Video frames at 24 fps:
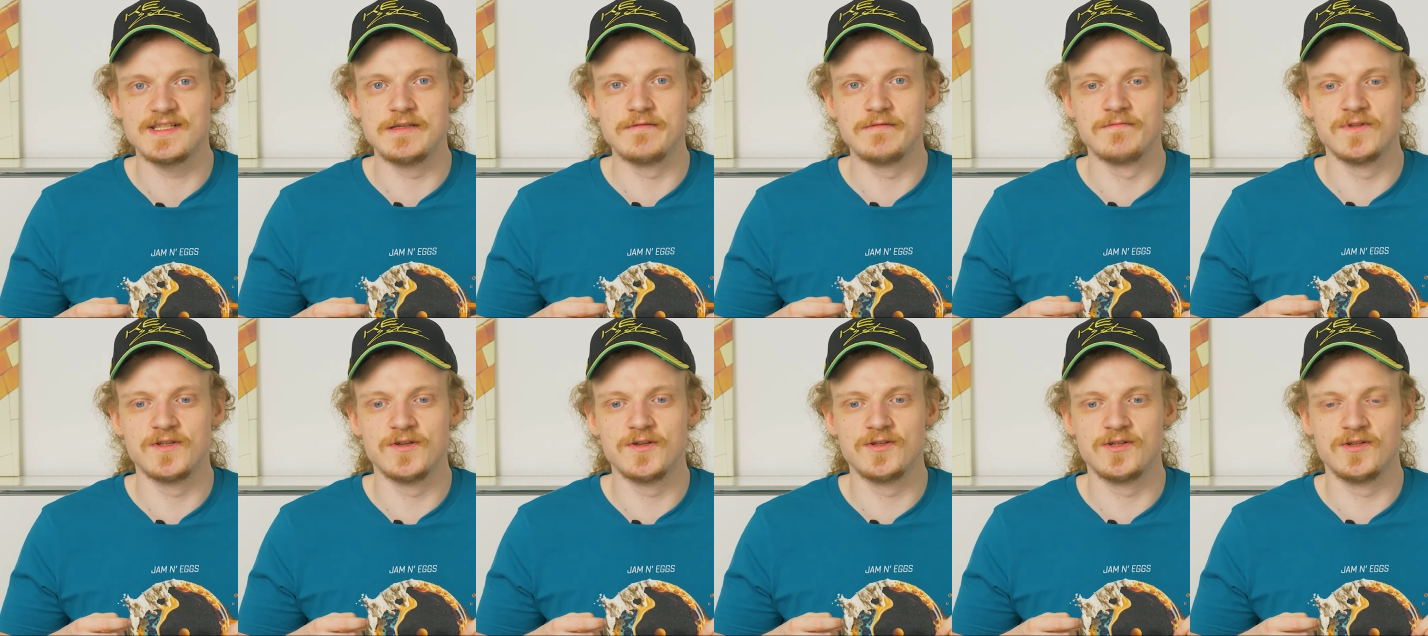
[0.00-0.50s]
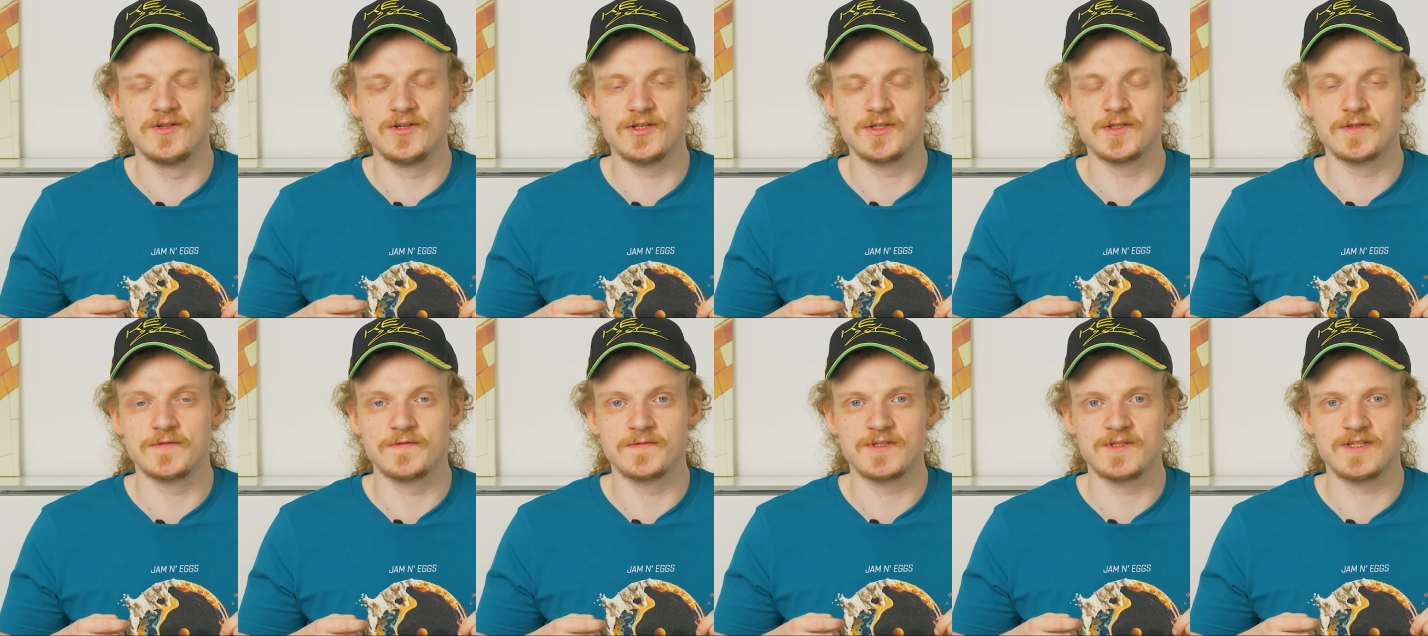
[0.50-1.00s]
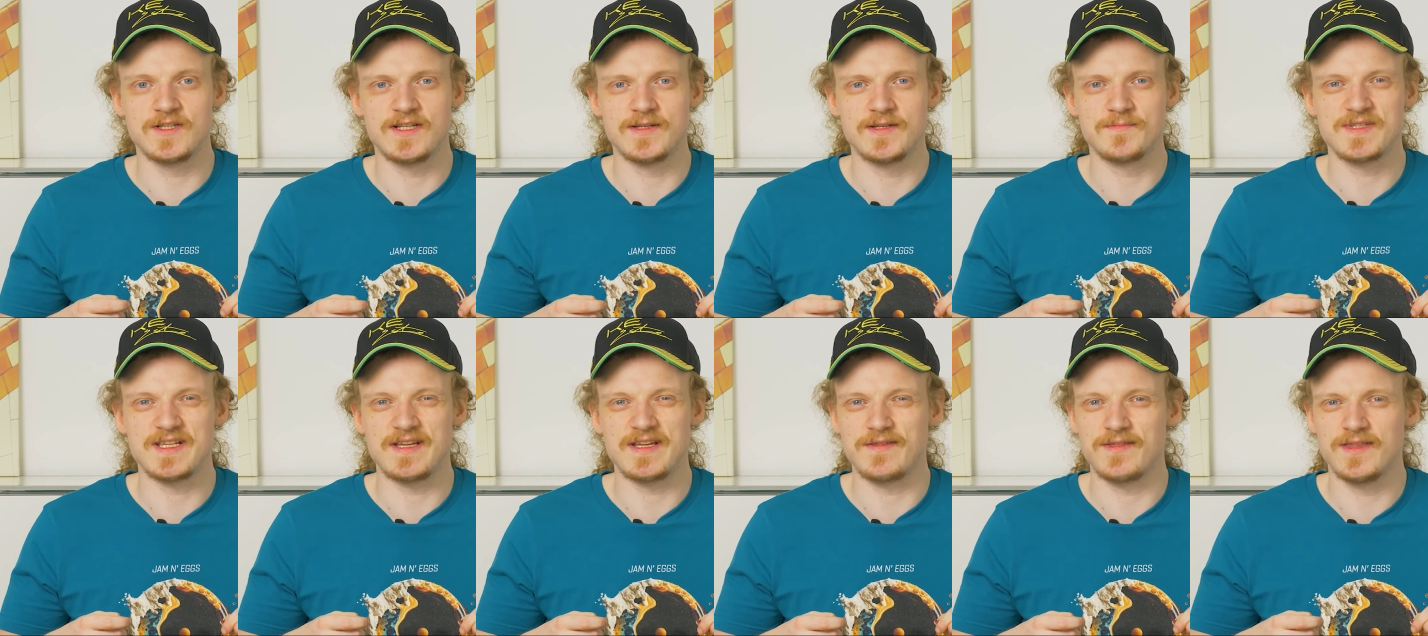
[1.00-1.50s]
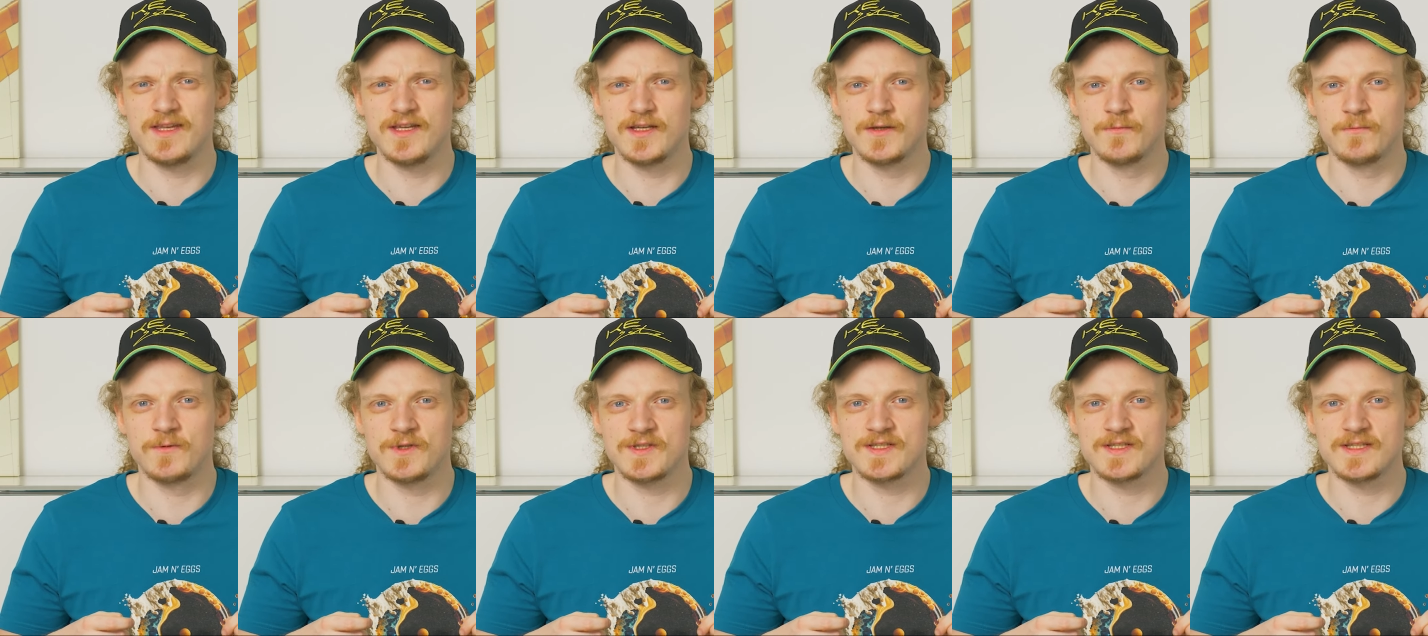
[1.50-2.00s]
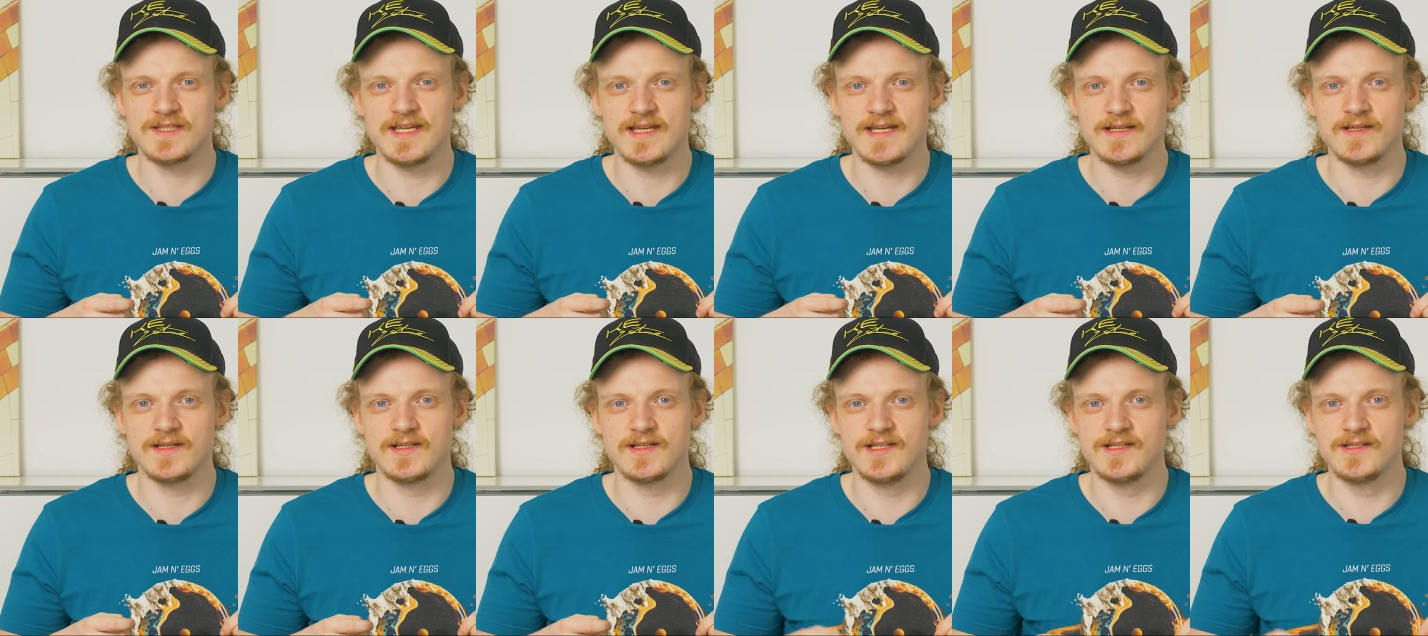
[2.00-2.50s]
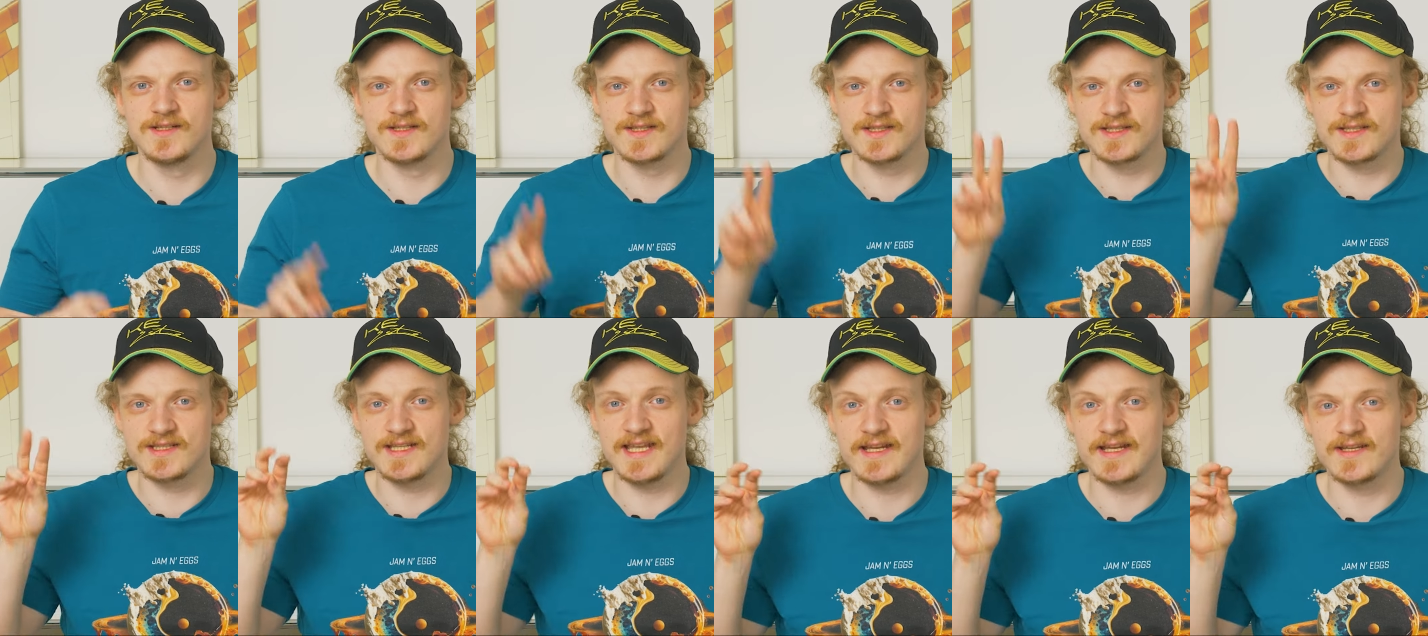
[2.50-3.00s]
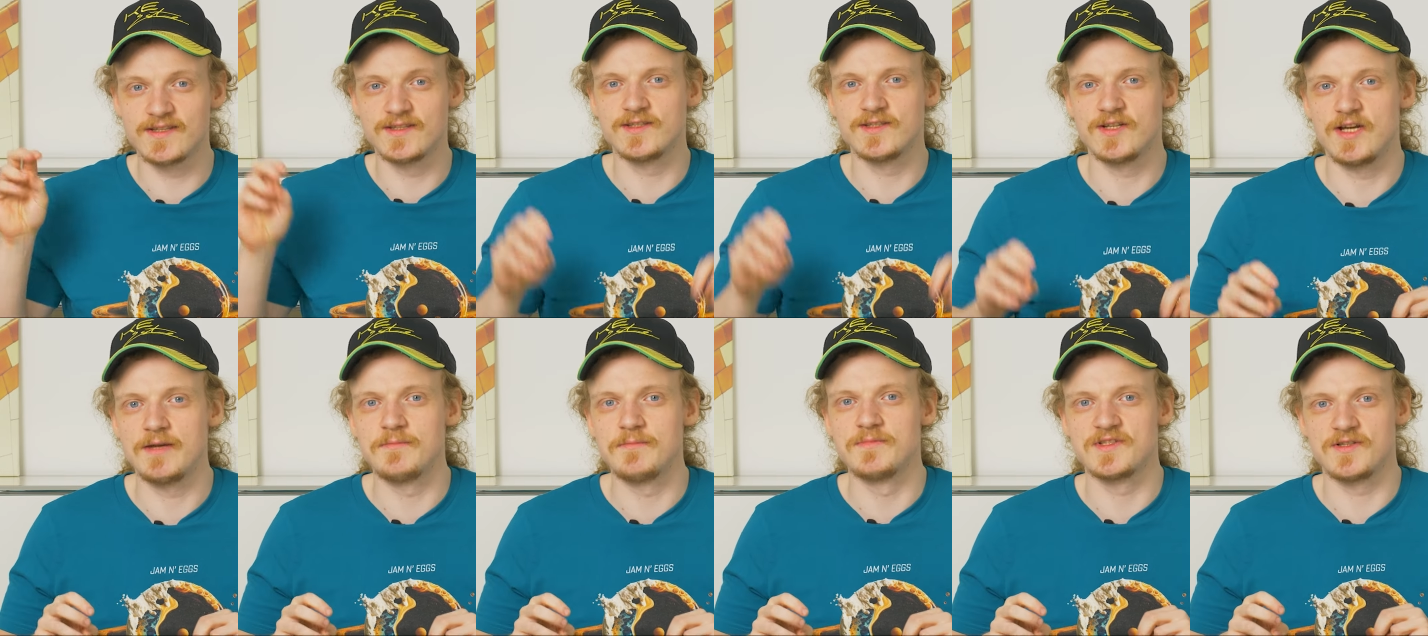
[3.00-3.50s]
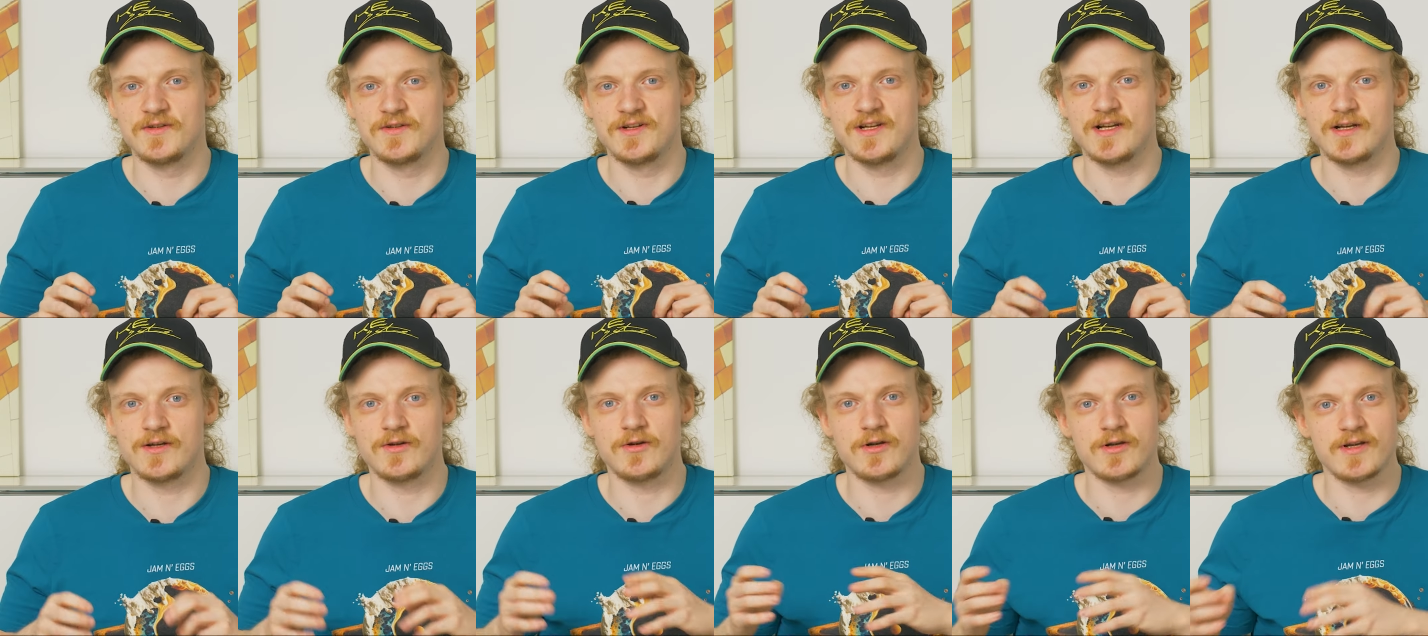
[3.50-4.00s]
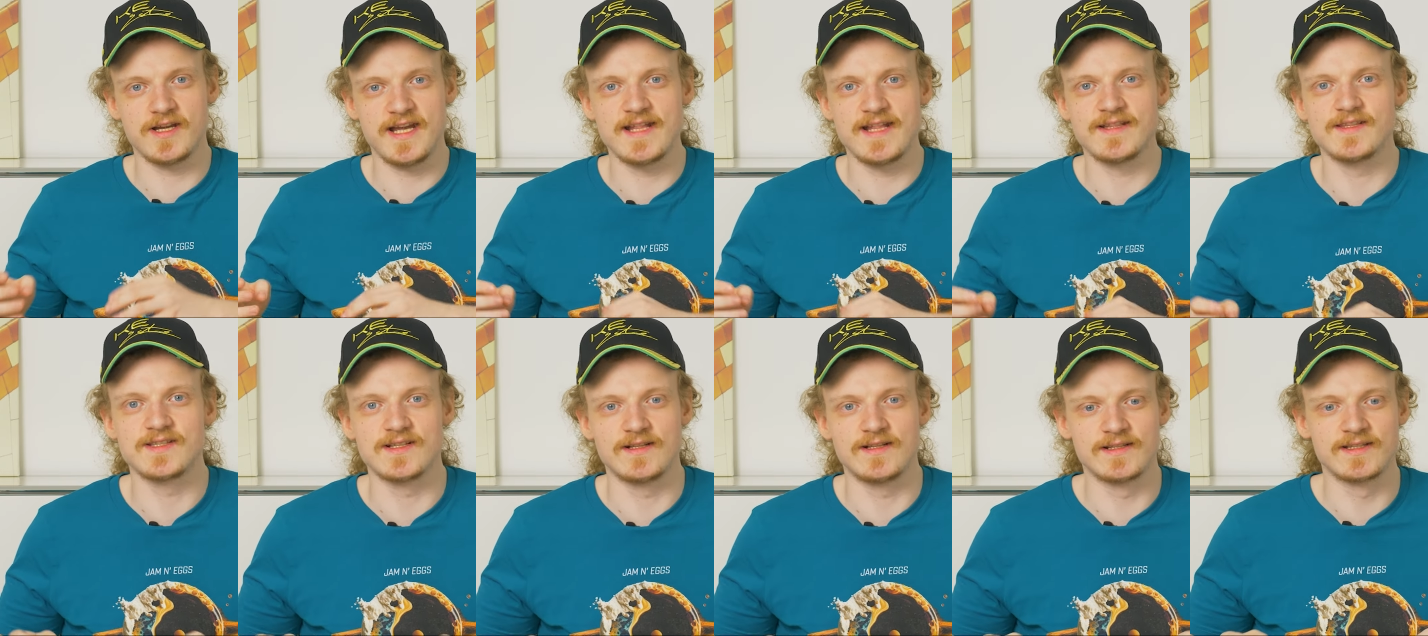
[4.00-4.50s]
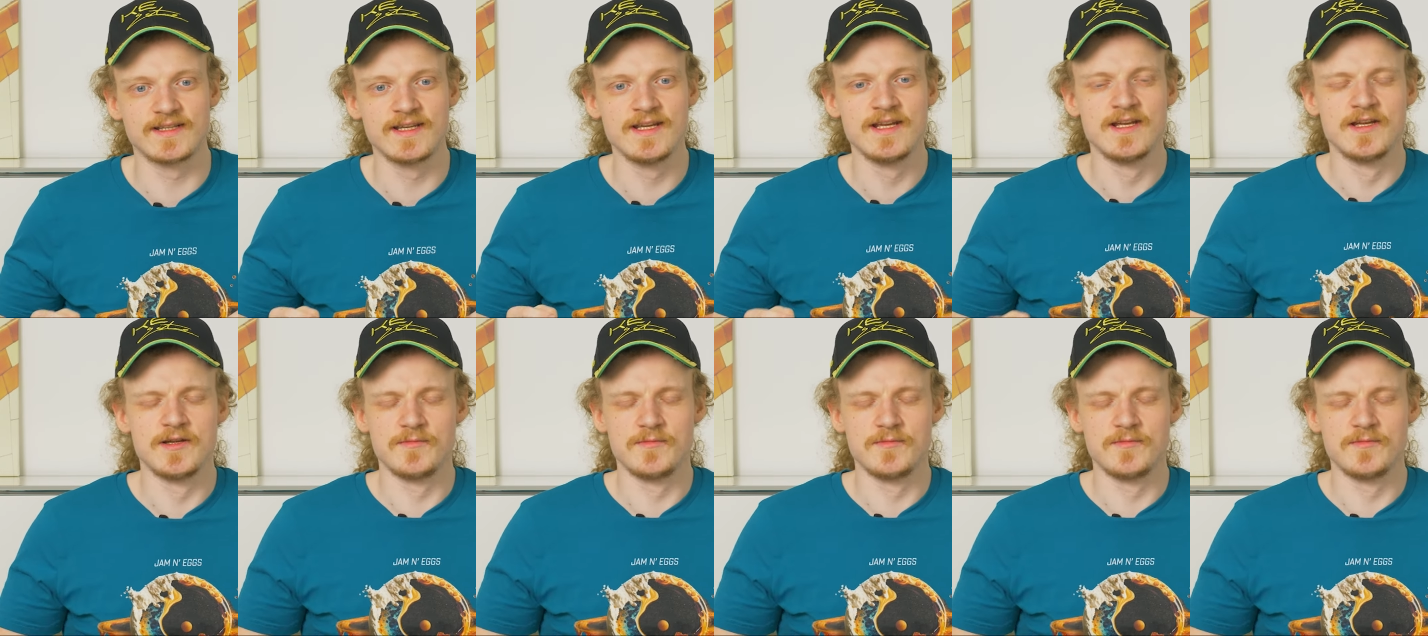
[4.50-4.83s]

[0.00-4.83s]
even though in a lot of times, I think it was technically the second time slot that got cancelled,